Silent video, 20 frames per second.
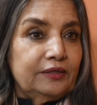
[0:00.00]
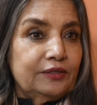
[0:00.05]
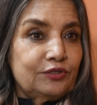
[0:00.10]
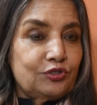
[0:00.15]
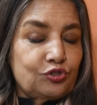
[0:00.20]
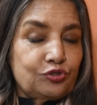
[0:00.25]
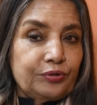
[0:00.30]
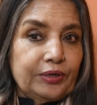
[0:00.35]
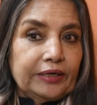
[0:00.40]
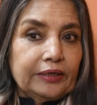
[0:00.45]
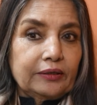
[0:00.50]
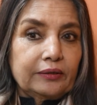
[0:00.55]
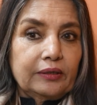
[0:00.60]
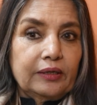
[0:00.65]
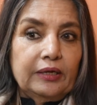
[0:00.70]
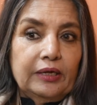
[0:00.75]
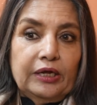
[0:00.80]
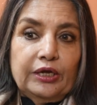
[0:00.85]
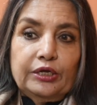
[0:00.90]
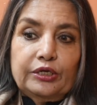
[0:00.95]
strength.
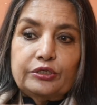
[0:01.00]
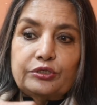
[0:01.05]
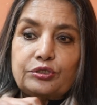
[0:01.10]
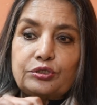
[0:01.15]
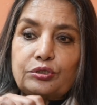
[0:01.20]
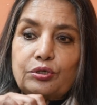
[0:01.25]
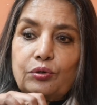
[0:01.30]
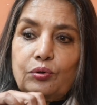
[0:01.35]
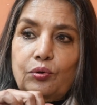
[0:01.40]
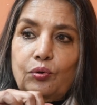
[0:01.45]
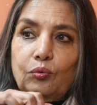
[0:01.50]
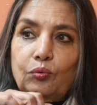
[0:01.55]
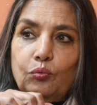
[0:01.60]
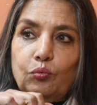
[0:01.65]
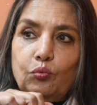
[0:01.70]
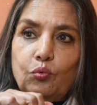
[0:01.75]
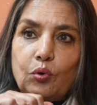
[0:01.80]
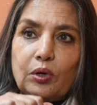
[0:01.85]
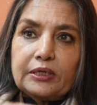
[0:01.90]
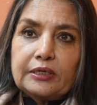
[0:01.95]
So
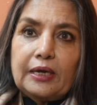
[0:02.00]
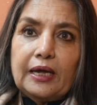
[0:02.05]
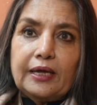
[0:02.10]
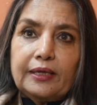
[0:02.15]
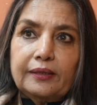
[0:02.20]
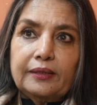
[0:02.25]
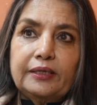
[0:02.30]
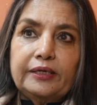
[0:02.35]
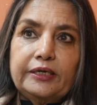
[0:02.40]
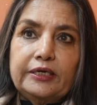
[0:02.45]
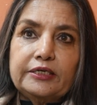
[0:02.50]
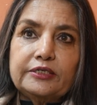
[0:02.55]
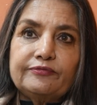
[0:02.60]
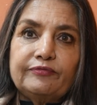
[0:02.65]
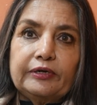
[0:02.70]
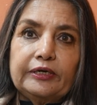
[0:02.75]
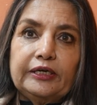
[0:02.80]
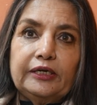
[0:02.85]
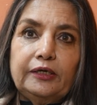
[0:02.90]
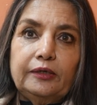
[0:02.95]
what I think is
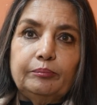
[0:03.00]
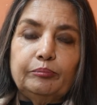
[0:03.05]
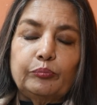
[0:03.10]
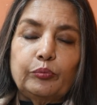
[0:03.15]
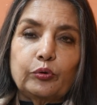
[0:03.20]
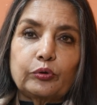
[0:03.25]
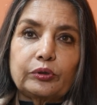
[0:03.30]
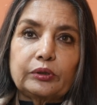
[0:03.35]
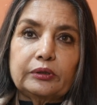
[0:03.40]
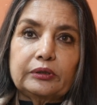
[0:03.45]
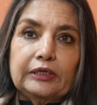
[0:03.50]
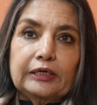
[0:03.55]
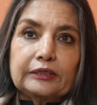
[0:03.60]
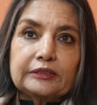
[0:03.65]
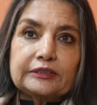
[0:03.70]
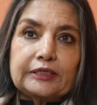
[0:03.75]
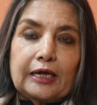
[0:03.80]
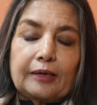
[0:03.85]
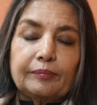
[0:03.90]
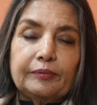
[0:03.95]
very important that
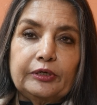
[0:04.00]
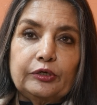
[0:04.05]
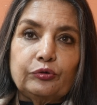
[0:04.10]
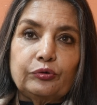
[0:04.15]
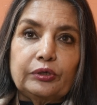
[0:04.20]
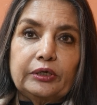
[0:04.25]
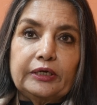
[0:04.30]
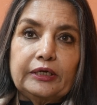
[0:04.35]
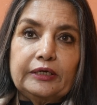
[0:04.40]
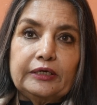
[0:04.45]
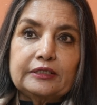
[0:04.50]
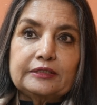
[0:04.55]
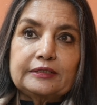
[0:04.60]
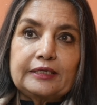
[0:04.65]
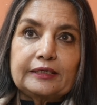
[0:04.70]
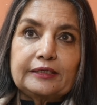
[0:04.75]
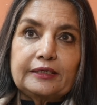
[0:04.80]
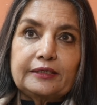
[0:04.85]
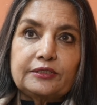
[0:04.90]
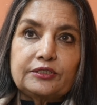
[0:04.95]
is happening today is
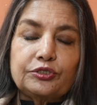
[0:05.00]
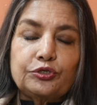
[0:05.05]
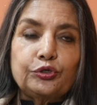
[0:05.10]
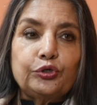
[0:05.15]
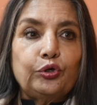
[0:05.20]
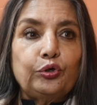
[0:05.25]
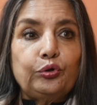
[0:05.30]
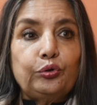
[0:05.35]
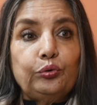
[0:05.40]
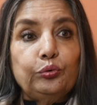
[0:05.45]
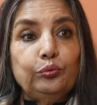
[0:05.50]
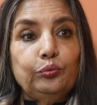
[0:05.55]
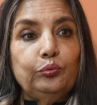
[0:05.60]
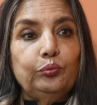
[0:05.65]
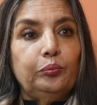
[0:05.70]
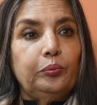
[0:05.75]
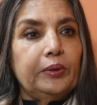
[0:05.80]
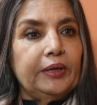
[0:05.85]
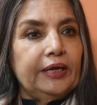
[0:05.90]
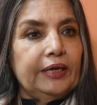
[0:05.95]
that it's a
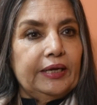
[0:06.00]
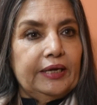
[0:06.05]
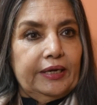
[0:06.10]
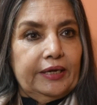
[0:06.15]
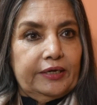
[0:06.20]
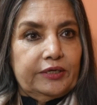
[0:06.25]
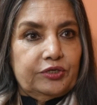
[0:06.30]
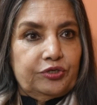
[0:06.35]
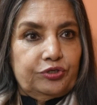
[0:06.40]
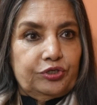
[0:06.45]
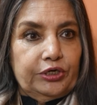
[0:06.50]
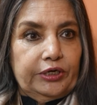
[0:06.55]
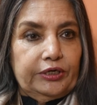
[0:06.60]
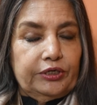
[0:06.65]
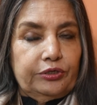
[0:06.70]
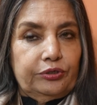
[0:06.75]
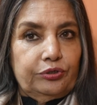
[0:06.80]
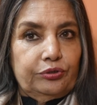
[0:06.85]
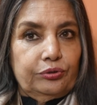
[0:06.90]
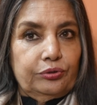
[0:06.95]
two-way
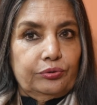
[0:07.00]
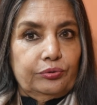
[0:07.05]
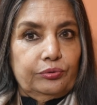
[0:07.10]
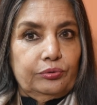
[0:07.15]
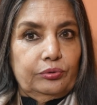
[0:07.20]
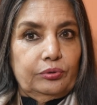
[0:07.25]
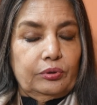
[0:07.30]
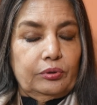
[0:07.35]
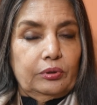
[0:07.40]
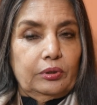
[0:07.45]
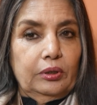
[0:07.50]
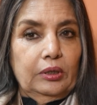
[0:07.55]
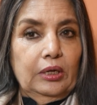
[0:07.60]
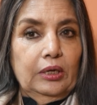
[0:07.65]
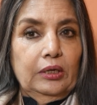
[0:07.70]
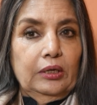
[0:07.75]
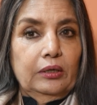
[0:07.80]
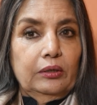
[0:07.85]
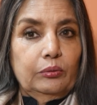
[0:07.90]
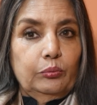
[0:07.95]
exchange.
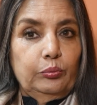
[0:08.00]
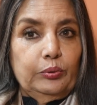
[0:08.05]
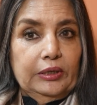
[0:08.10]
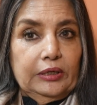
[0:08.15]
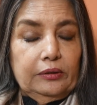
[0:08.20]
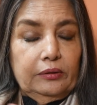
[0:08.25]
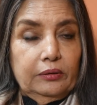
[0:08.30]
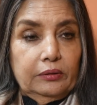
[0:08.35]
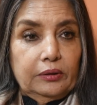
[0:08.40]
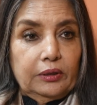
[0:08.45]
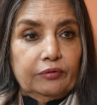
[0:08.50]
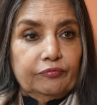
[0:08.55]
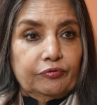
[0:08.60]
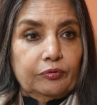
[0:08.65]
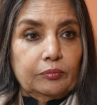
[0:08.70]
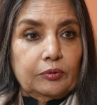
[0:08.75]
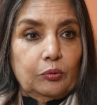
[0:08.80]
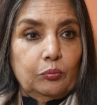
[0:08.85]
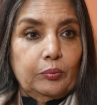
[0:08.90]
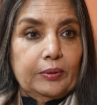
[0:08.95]
We are learning
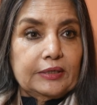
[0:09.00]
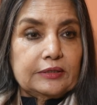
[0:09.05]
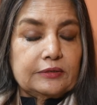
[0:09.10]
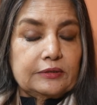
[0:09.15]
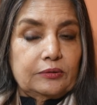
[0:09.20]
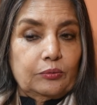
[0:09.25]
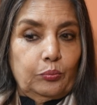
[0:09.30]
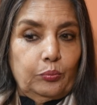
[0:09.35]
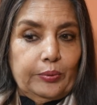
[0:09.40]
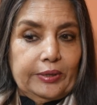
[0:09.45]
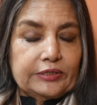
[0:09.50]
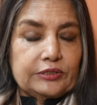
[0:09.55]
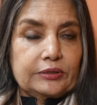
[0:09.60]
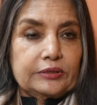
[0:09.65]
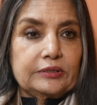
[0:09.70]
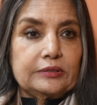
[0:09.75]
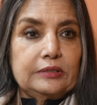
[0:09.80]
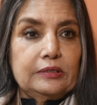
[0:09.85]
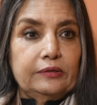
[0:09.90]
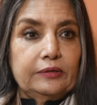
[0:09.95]
from the West
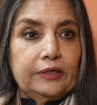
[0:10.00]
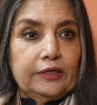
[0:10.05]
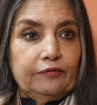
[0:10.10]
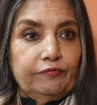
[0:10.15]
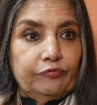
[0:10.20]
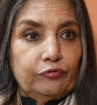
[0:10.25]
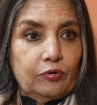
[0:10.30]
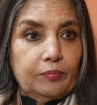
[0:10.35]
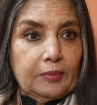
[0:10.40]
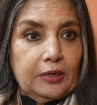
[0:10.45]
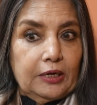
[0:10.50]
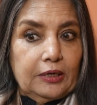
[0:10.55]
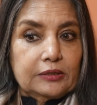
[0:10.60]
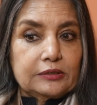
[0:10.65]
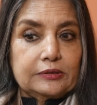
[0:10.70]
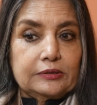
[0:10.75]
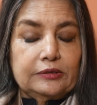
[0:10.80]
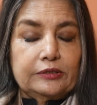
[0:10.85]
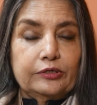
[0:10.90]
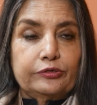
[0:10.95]
is learning from
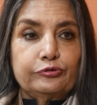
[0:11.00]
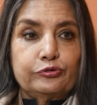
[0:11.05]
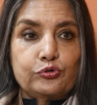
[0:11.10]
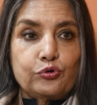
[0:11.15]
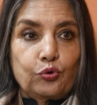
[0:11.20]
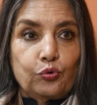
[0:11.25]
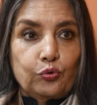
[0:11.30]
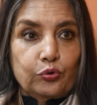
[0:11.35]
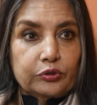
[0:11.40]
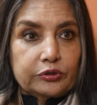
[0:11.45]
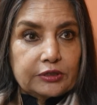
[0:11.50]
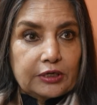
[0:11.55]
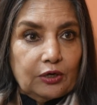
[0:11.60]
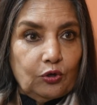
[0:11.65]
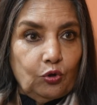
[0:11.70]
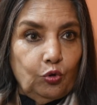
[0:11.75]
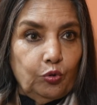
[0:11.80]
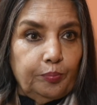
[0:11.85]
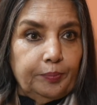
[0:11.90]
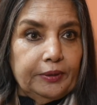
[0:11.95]
us, the doors are
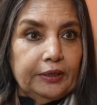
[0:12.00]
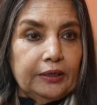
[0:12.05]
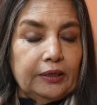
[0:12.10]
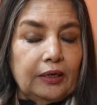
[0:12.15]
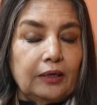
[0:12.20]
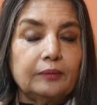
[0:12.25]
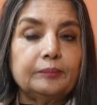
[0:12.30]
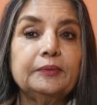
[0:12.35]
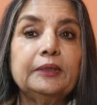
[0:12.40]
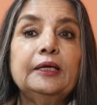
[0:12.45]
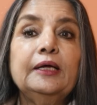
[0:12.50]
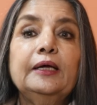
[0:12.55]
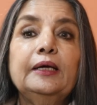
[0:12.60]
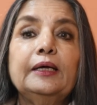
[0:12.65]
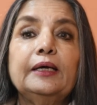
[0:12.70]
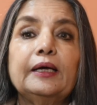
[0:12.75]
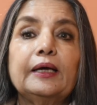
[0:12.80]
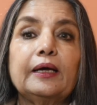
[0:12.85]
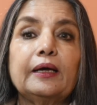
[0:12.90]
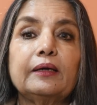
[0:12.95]
opening up,
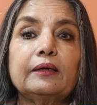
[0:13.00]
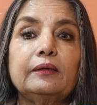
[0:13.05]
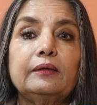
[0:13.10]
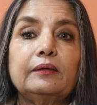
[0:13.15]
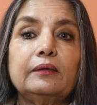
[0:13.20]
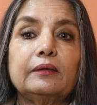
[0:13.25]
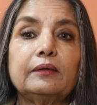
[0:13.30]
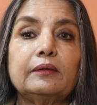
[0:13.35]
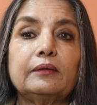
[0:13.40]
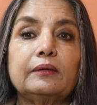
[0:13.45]
and